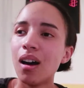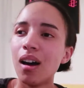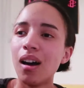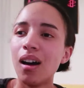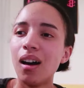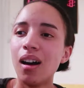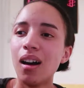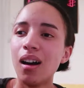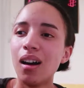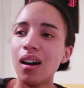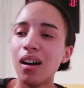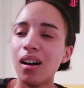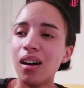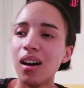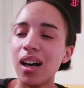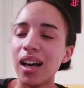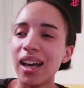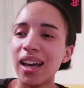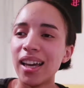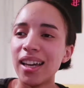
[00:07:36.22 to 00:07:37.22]

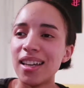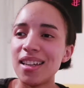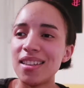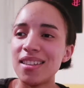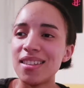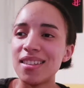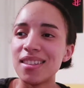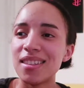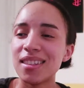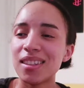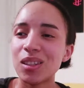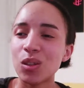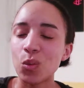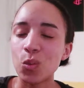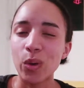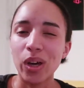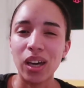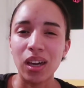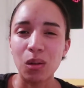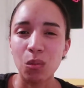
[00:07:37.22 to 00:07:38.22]
And the
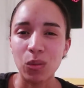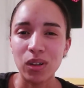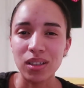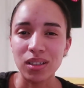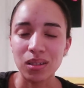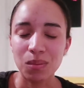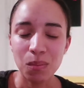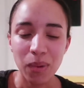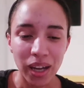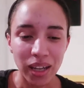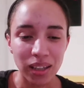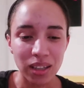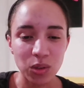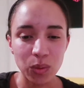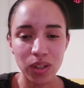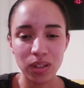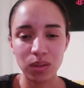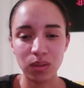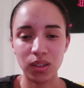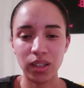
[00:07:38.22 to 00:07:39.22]
way it was made as
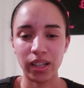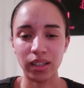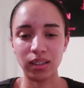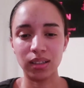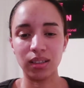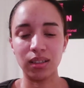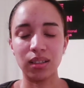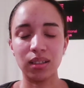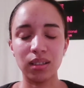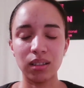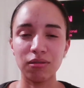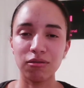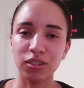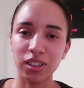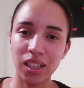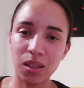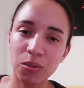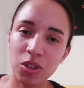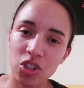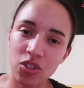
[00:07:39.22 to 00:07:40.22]
well, so like the
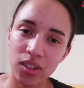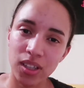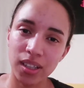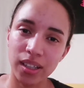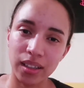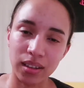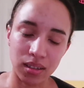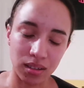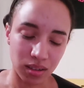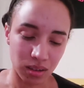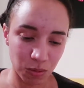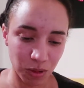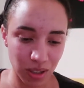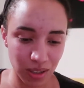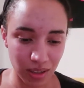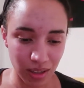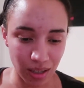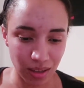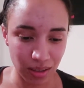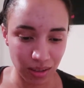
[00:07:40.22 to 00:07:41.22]
civil imagery, like the
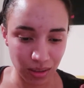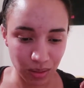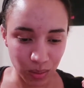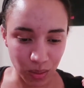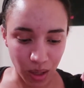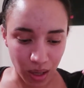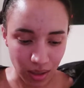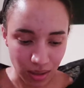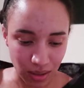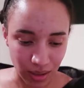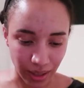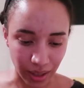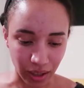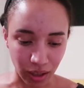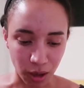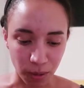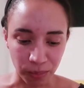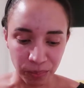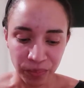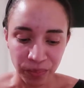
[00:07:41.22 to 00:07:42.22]
summary says. So there's
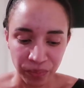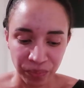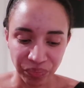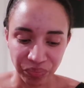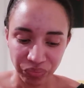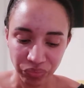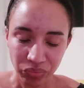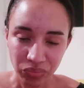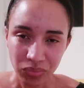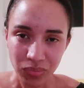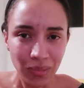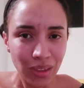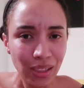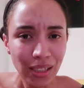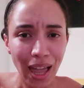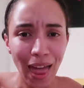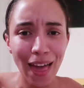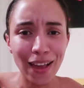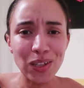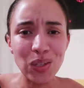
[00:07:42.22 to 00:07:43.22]
like a
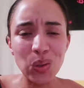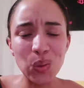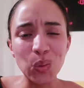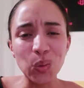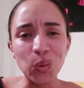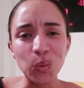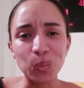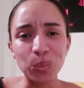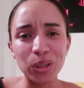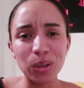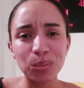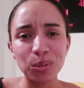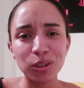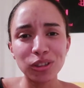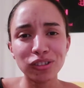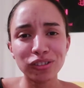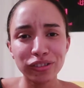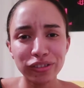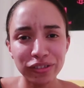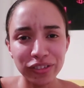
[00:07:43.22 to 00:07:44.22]
actual
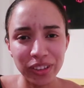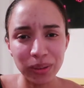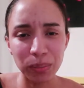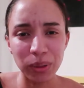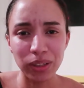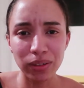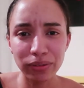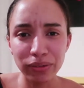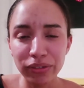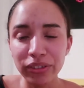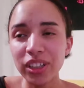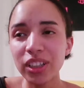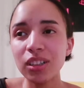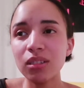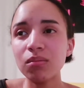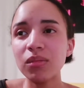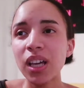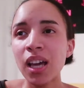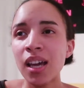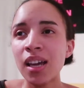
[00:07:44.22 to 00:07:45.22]
people fi being
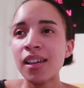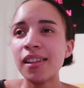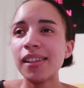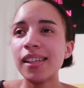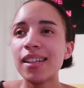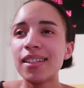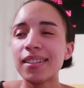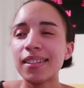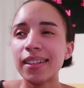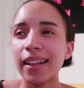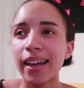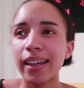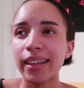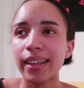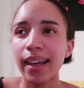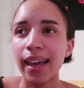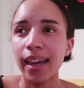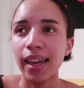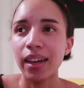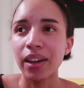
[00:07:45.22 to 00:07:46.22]
filmed. There's
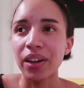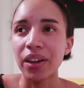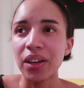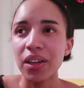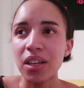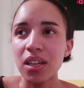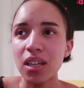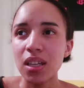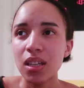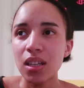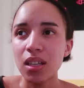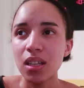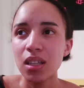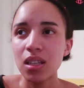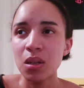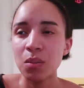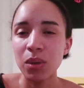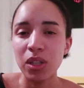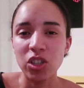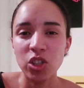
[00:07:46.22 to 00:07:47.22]
like a
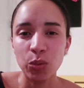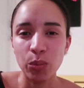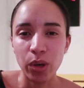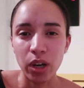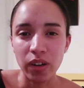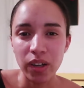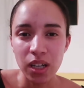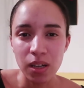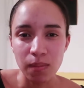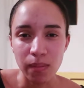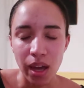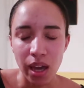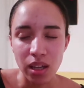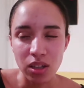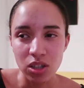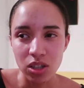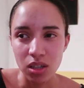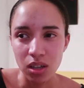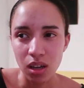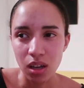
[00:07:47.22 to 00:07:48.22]
image per
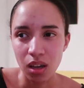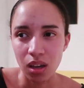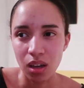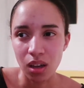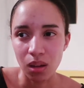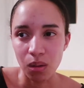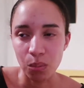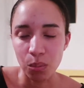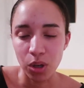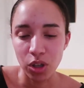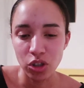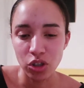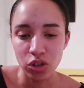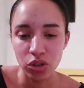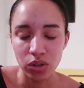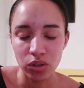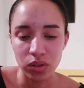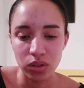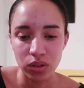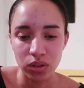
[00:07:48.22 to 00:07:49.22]
image, but
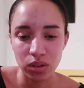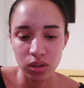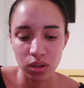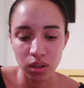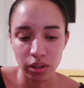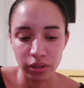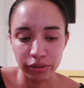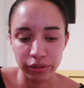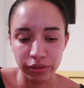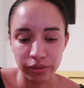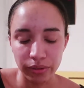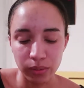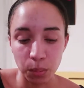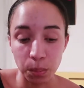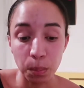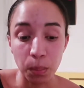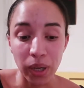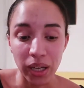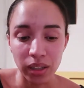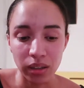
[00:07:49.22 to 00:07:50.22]
used of
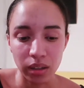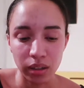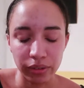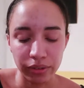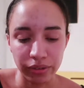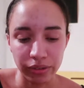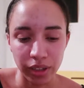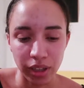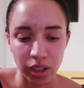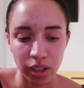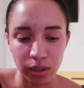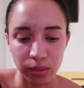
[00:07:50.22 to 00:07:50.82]
made of